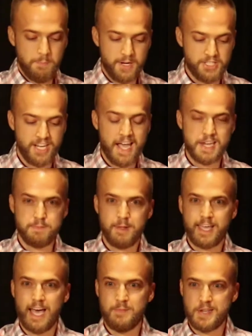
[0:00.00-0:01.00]
But she has
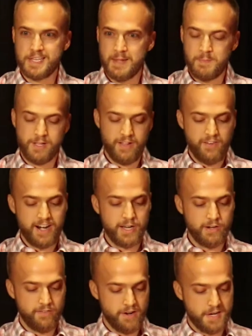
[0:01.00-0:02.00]
become a symbol of our
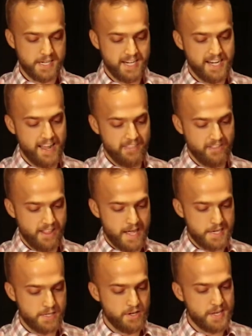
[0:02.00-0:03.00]
university
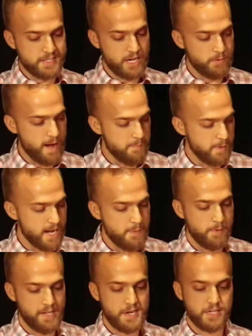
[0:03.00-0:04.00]
nonetheless. So to start wrapping
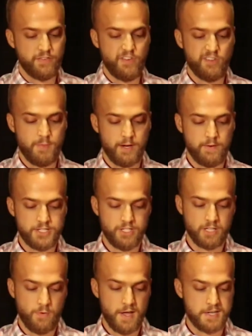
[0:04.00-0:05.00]
up, I'll answer a few of my
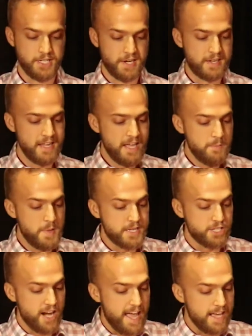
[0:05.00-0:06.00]
original questions.
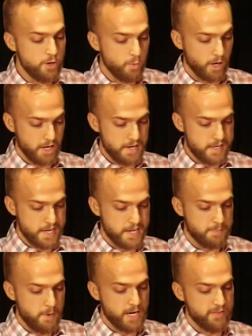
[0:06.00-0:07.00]
Mr. Eggwords
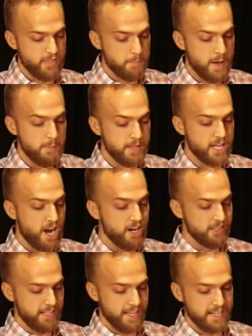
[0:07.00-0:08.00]
is part of the Public
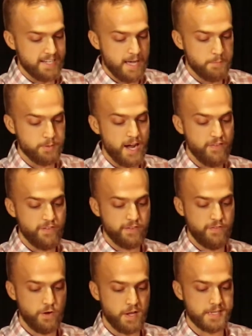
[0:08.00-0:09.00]
Art League, a
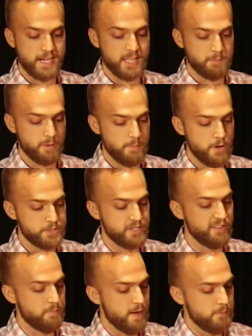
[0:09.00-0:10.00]
nonprofit focused on the
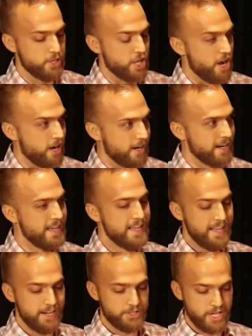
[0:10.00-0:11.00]
promotion of public art
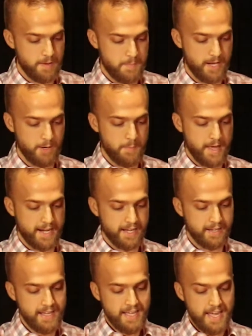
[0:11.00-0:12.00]
in
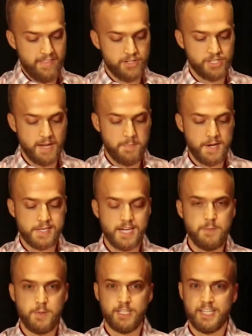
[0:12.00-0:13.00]
Champaign-Urbana. And the Champaign
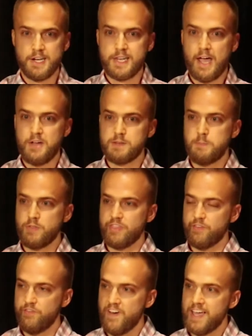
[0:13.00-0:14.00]
City building has housed both
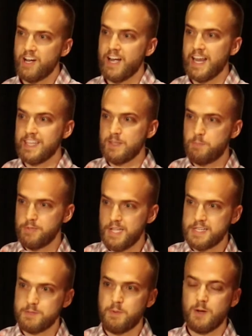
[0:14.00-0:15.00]
the fire and the
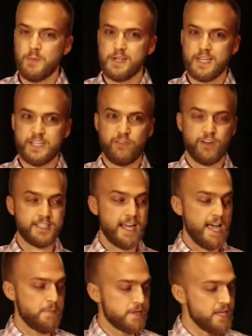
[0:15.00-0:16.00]
police departments at different
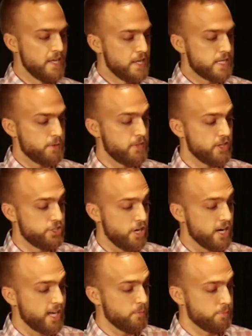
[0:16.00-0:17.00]
times. So in the
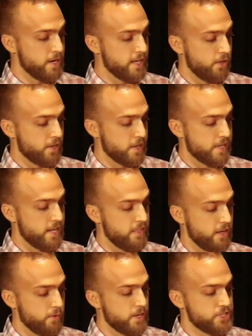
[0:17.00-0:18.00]
darkened brick, you can see
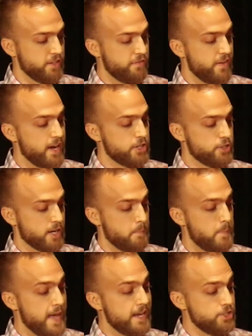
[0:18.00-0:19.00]
the original fire truck
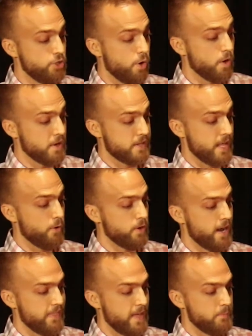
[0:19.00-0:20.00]
bay doors that
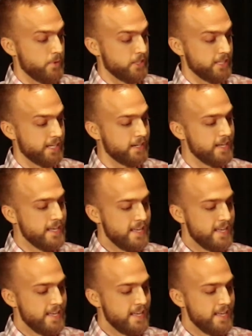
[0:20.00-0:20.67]
were on that building.